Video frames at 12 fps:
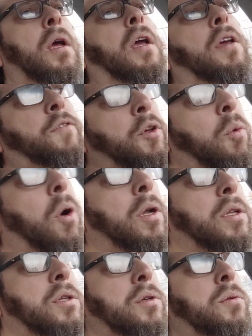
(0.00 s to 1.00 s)
If you
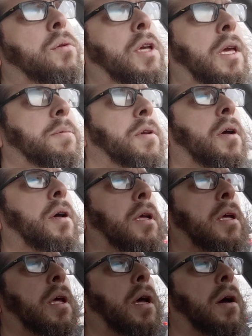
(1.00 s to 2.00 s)
want to keep uh,
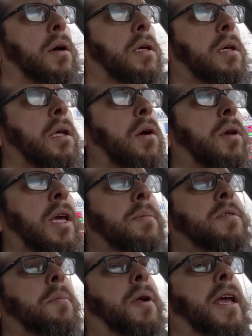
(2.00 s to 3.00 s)
uh, you know keep
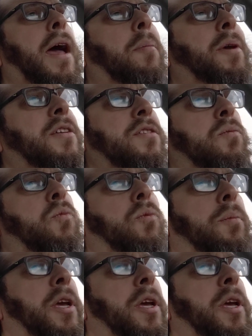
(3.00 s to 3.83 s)
somebody out because of